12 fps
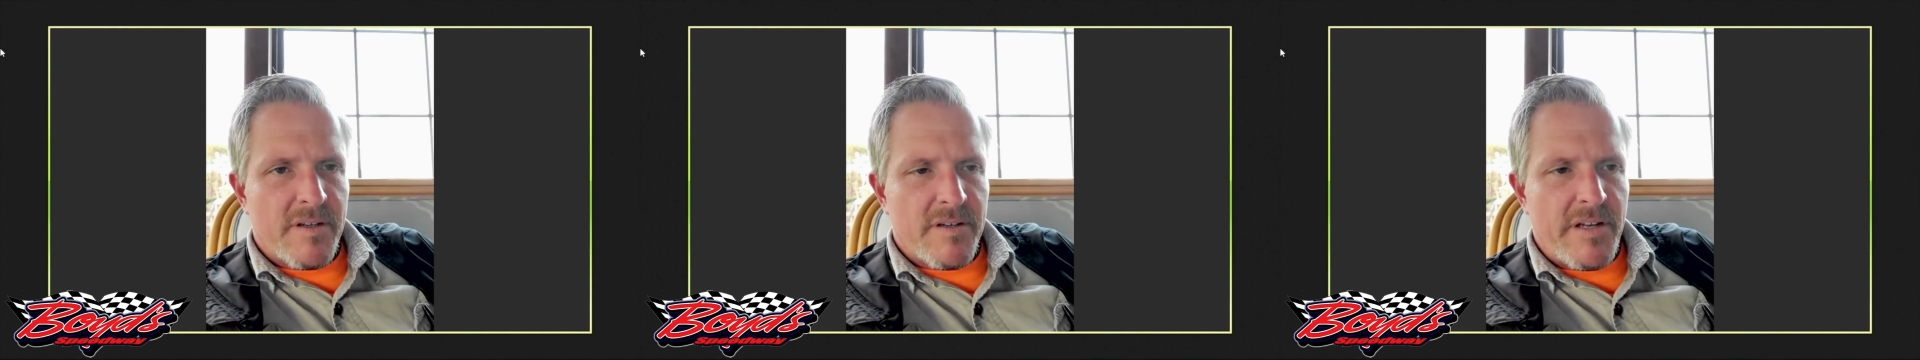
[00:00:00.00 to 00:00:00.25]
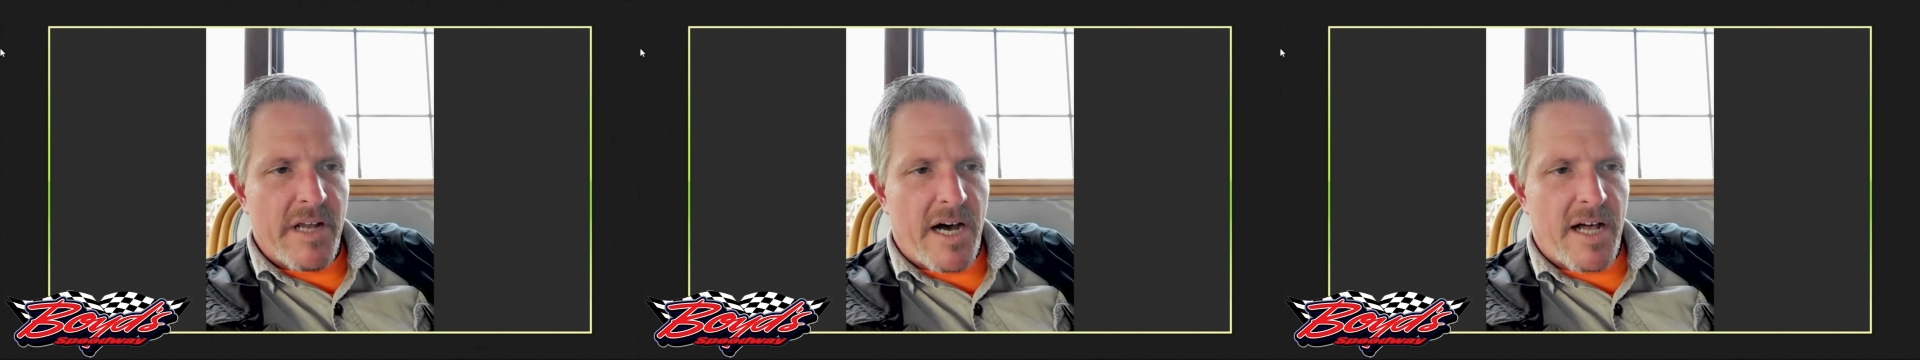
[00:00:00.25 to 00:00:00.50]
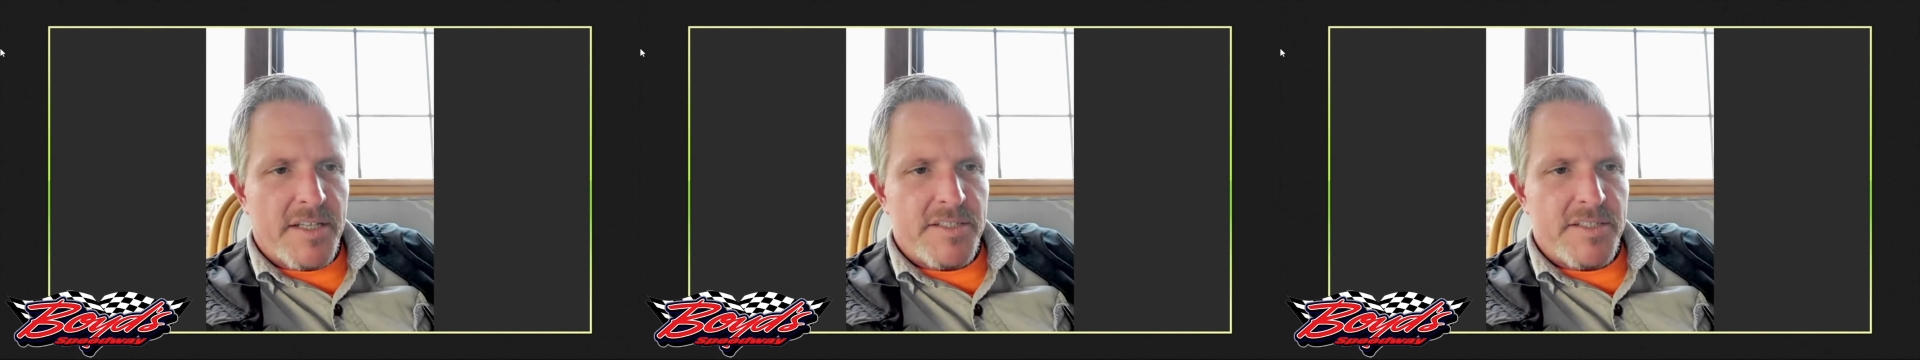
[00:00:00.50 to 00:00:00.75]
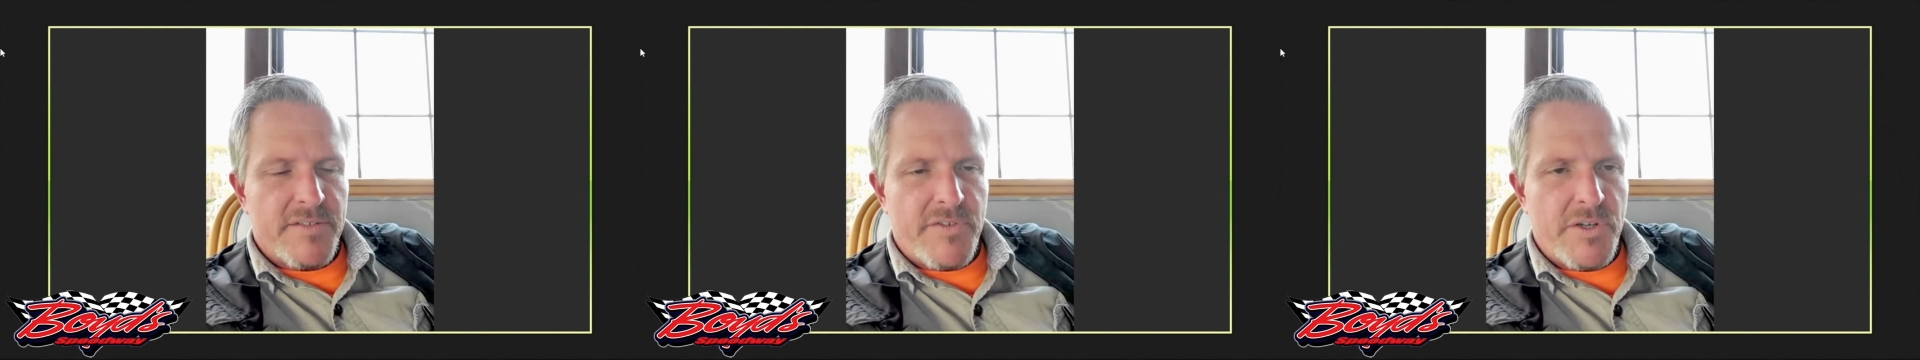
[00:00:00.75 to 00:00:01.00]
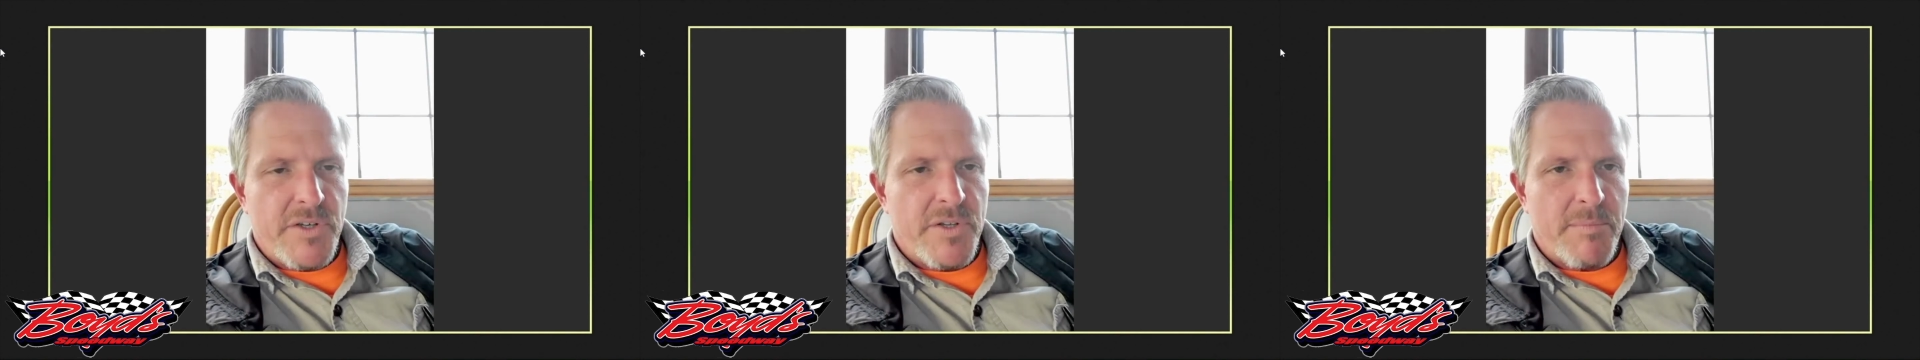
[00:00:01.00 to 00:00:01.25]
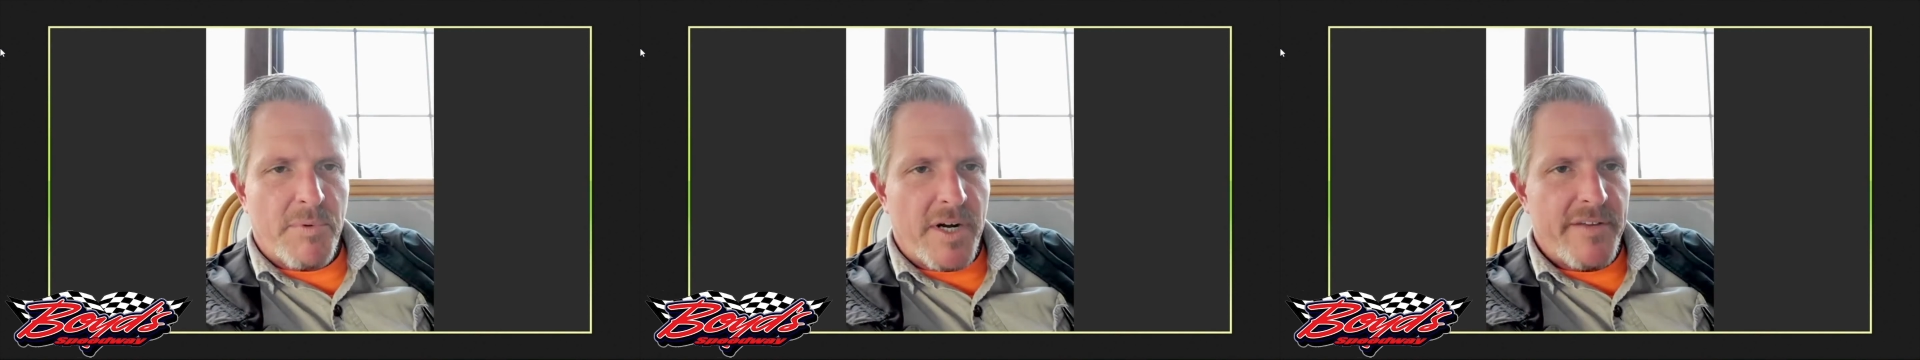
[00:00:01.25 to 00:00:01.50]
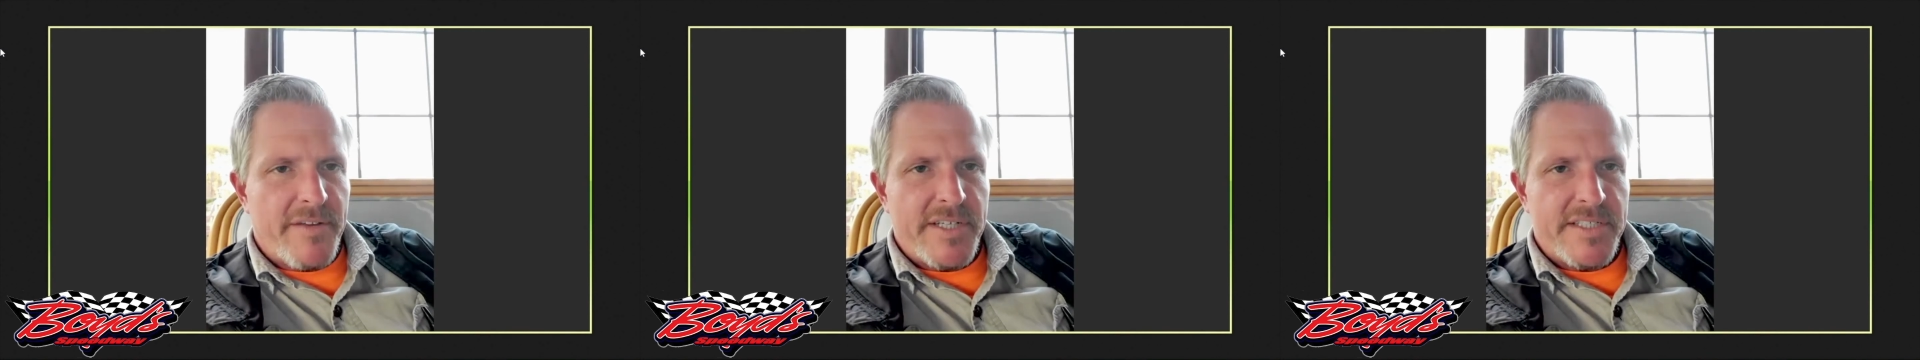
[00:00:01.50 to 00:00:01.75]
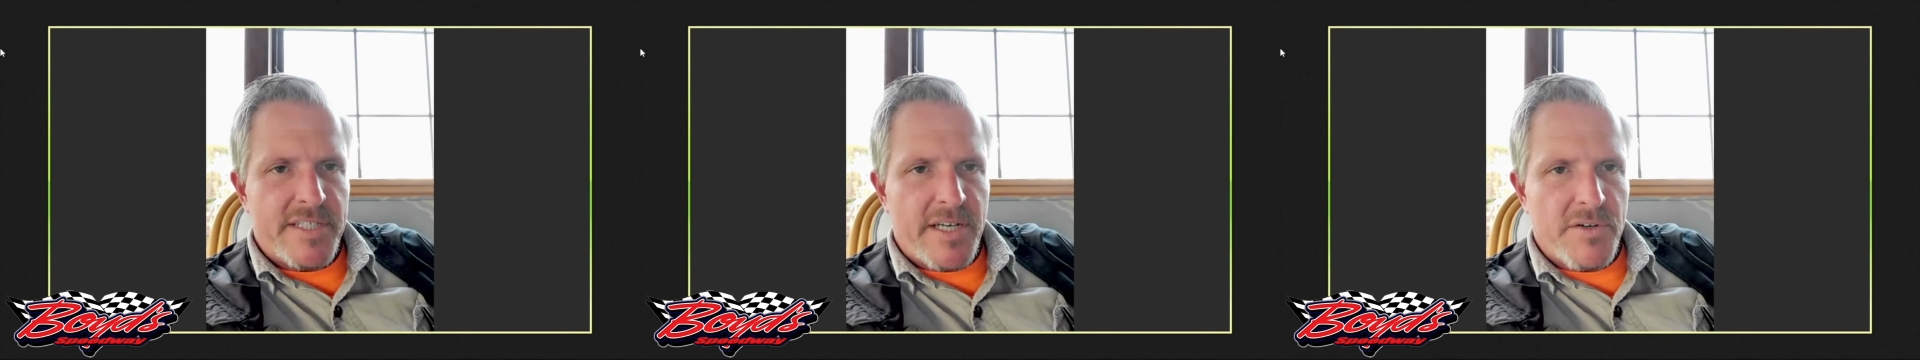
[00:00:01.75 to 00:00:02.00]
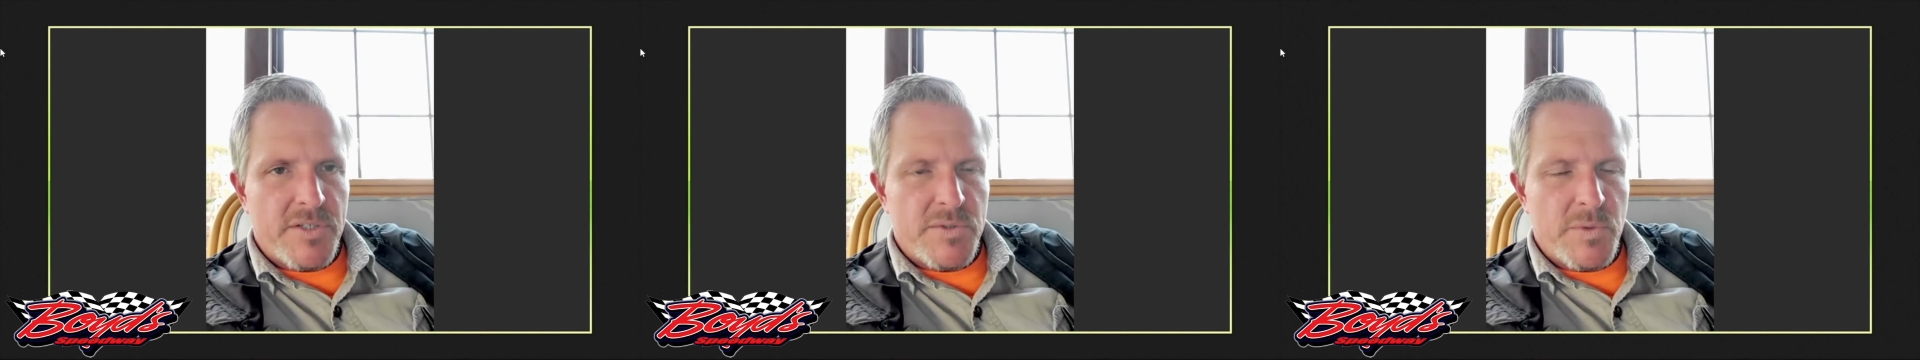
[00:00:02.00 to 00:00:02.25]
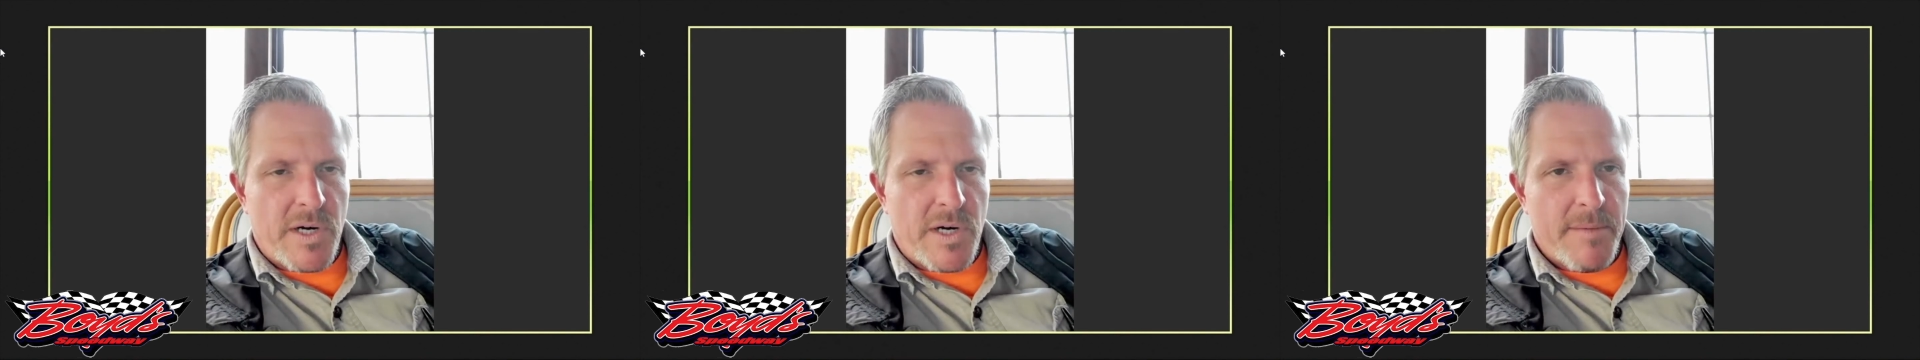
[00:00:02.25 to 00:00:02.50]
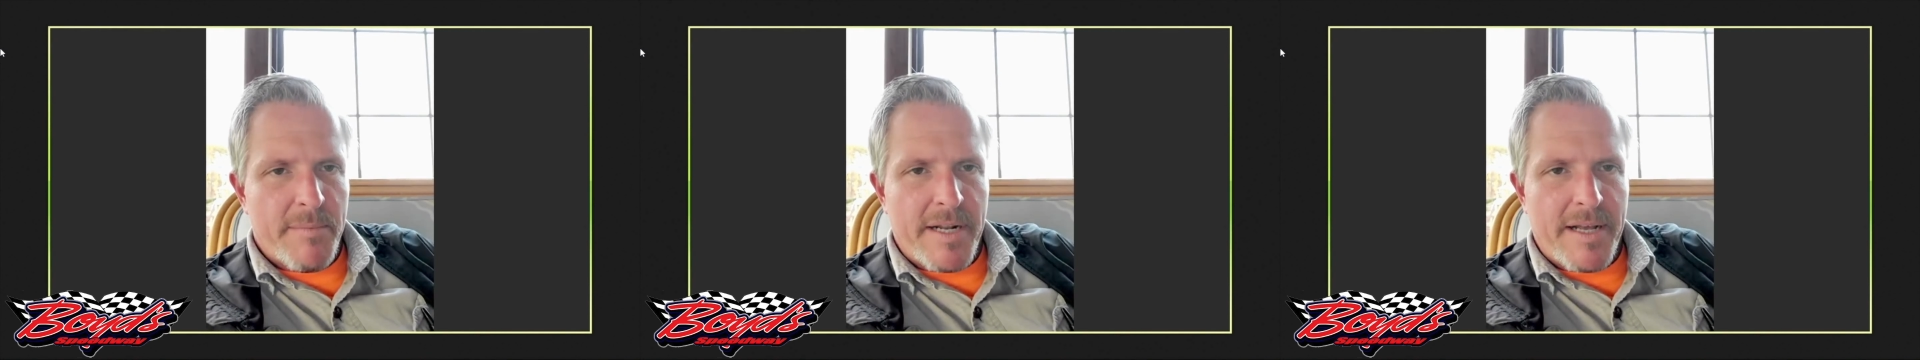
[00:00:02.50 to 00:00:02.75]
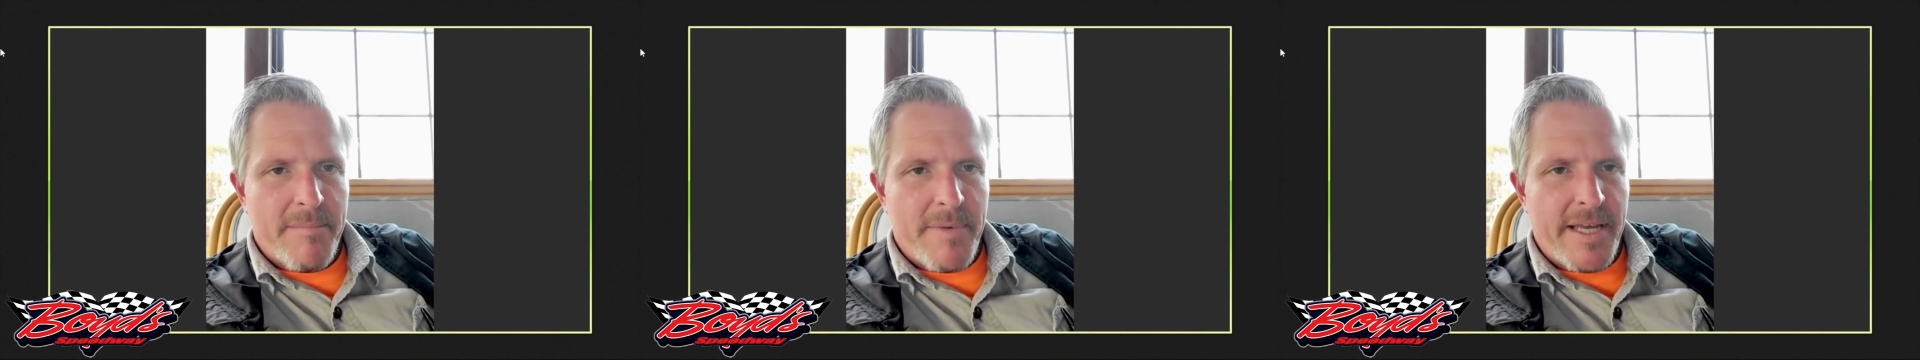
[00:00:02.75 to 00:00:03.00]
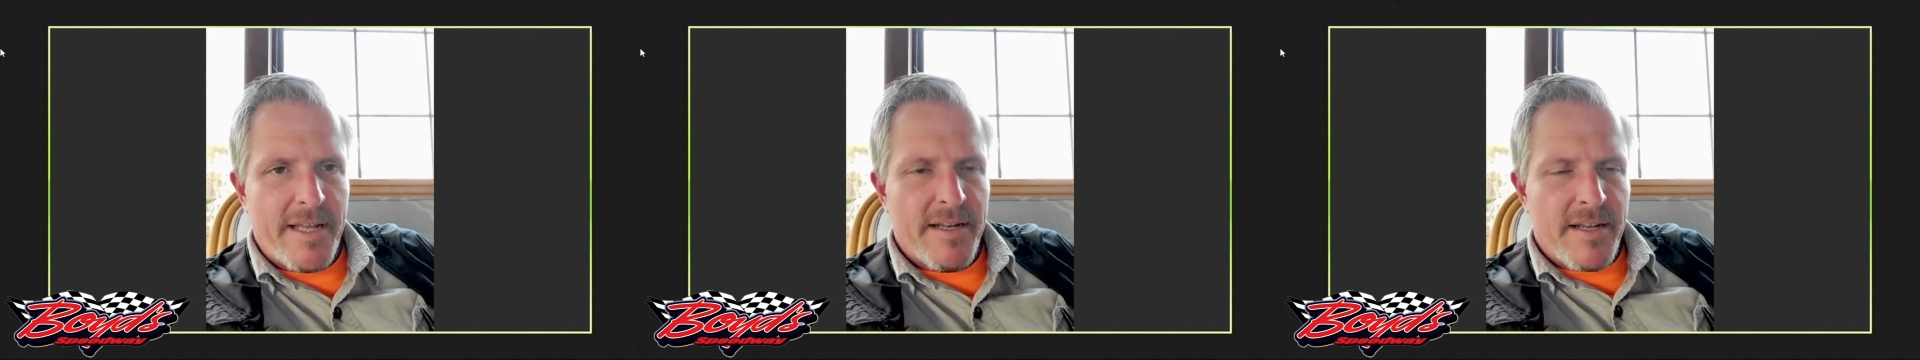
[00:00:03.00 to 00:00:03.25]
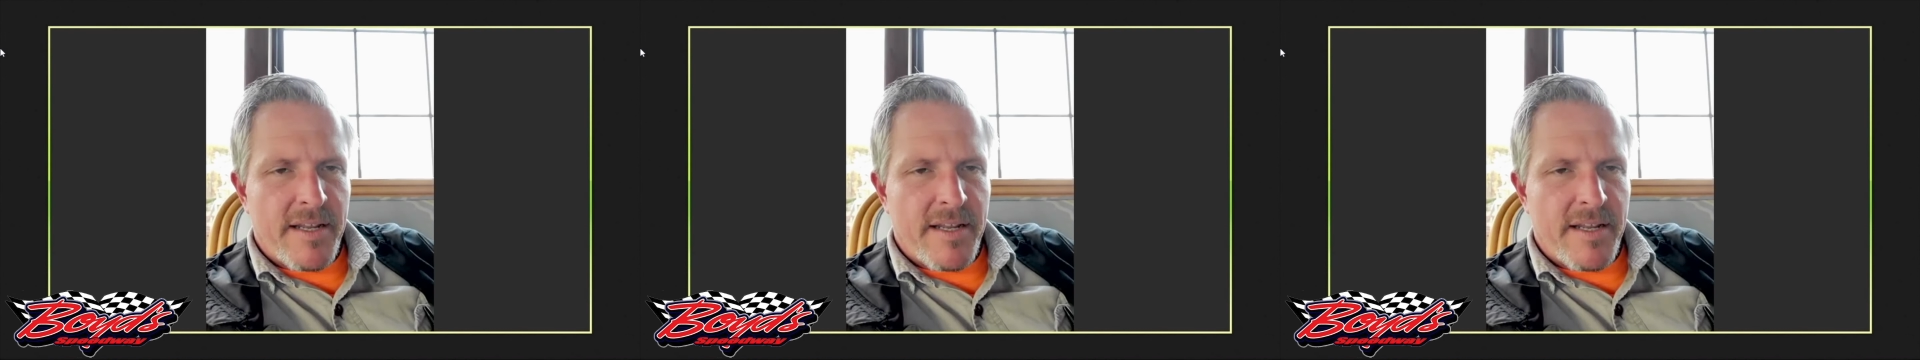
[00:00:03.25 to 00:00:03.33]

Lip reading: knowledge of who the previous owners were, but I met,